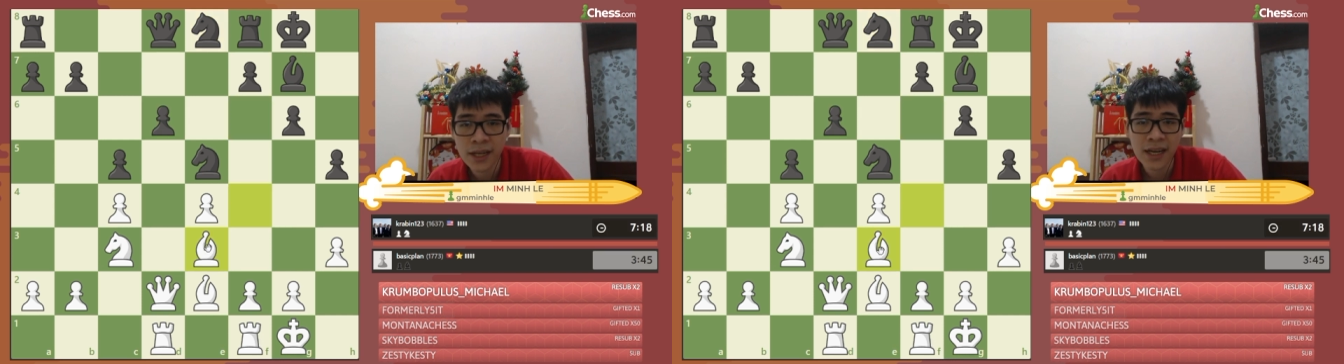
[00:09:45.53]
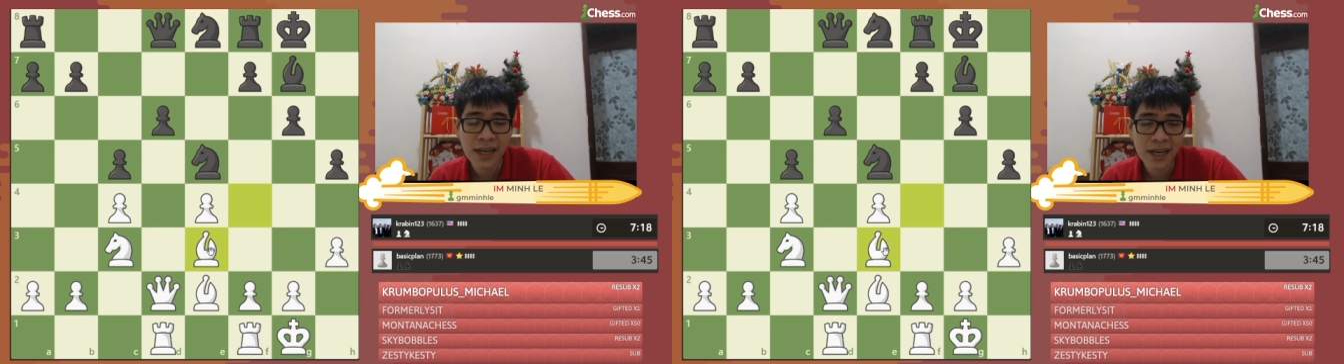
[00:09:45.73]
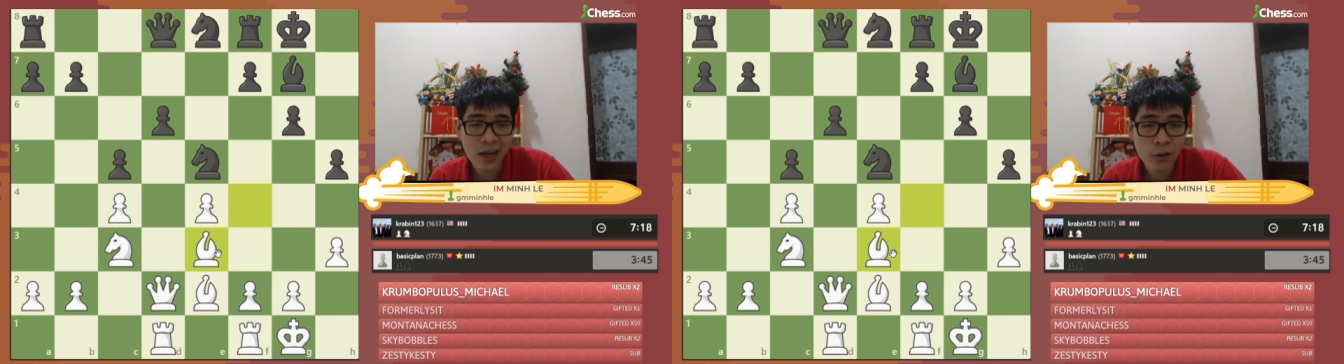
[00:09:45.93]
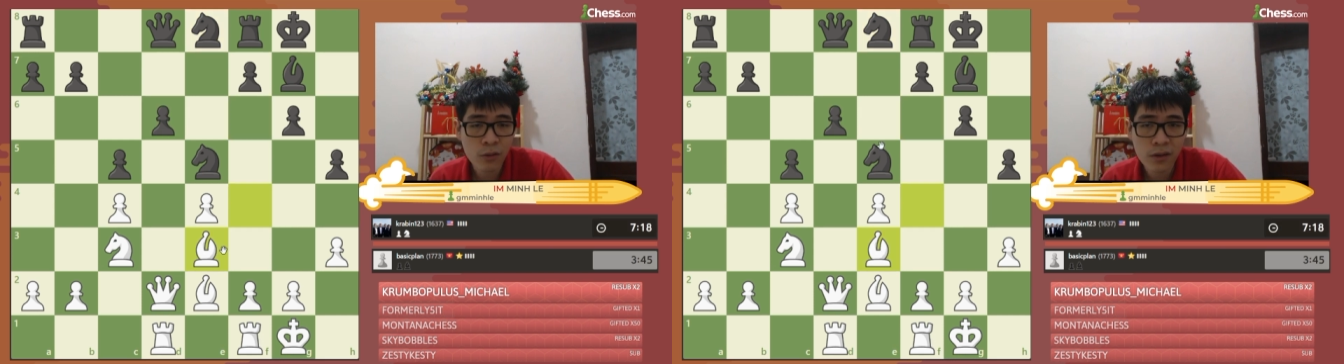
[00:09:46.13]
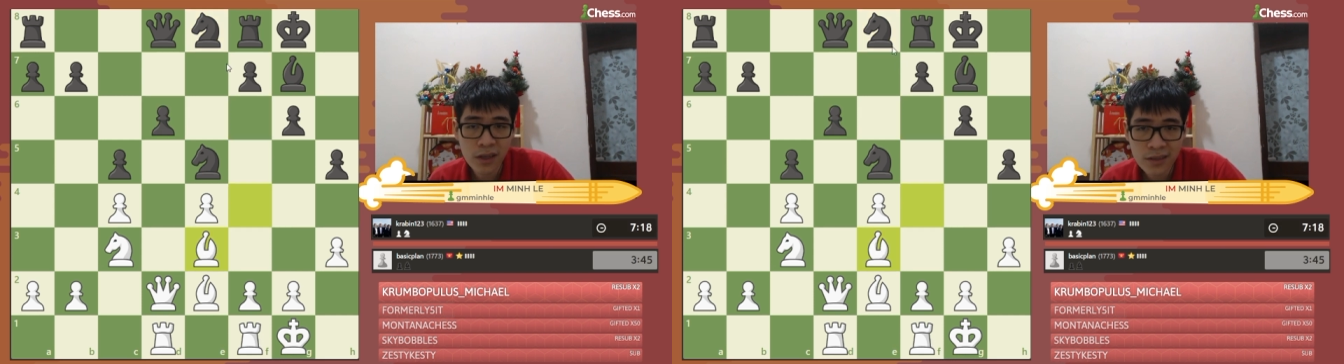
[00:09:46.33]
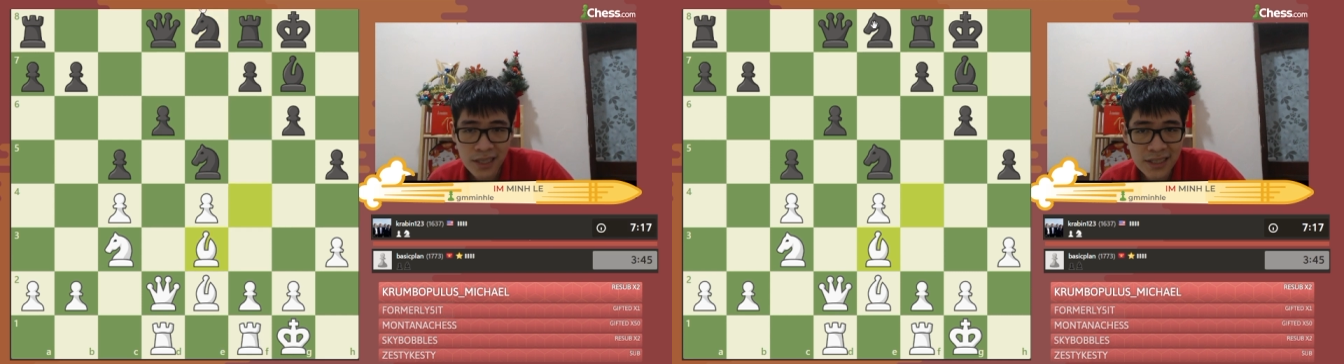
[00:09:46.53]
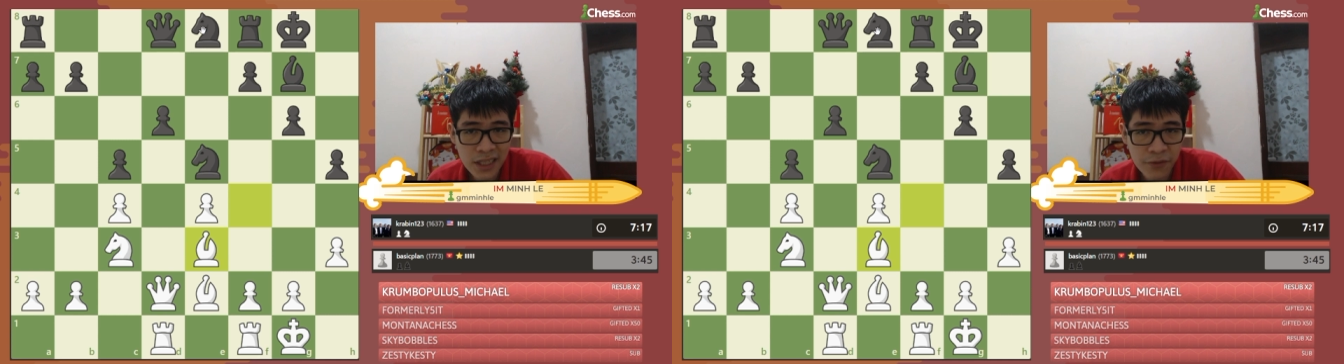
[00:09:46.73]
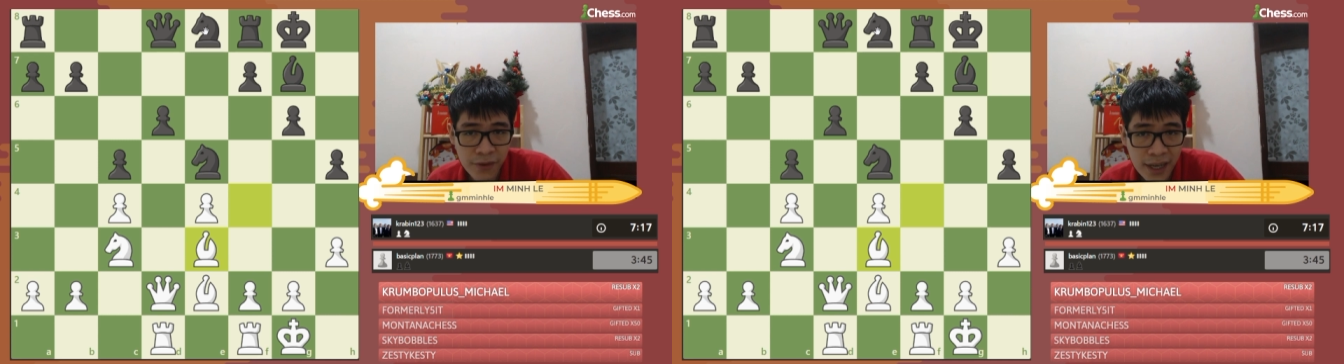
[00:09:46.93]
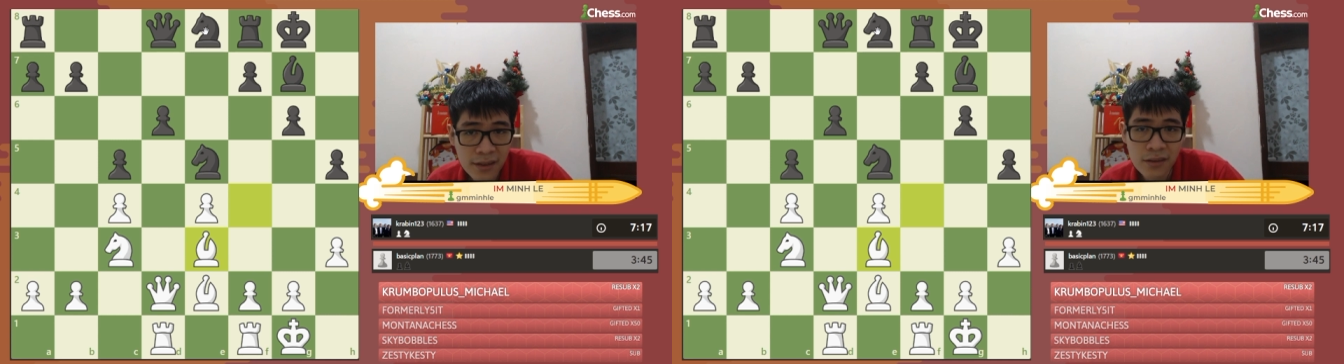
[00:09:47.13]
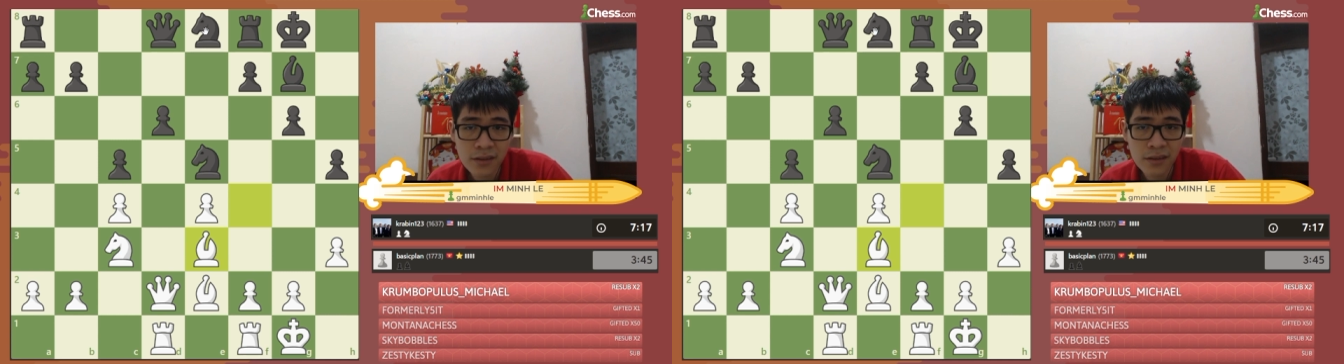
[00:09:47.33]
Now, since he
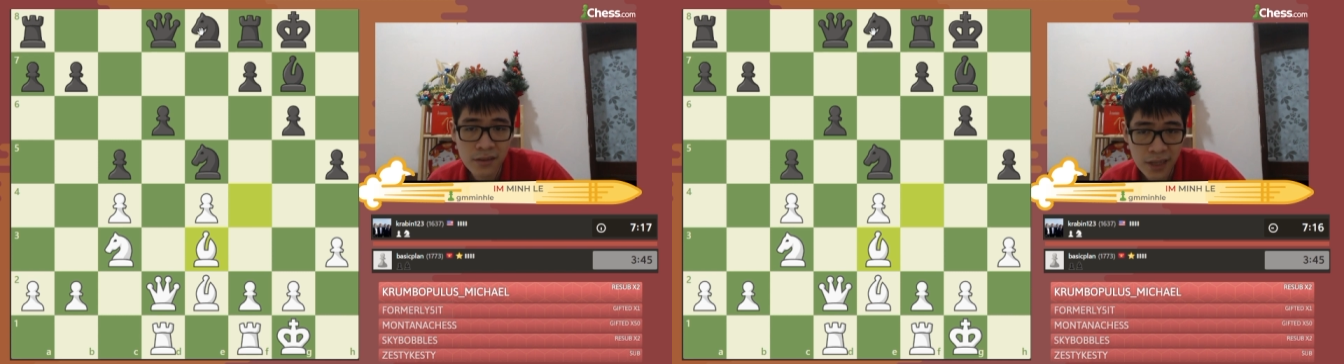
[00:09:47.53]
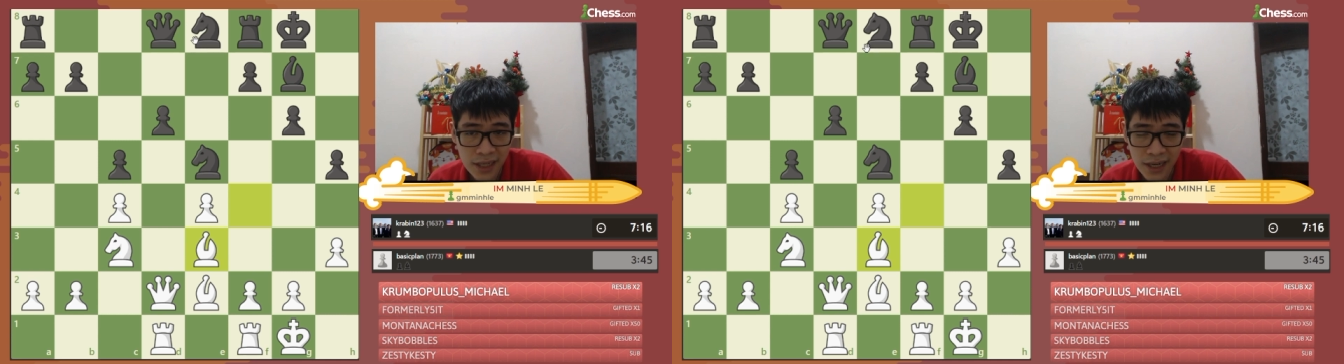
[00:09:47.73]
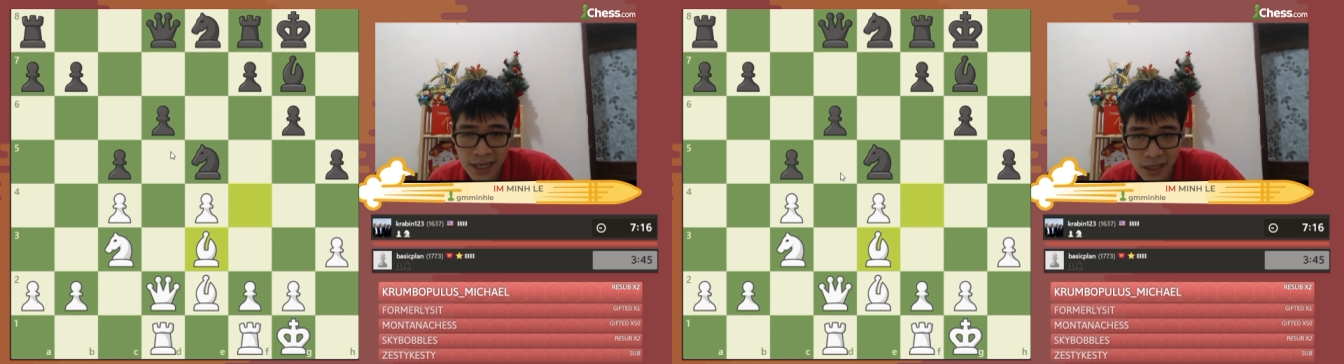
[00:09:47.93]
defend that idea,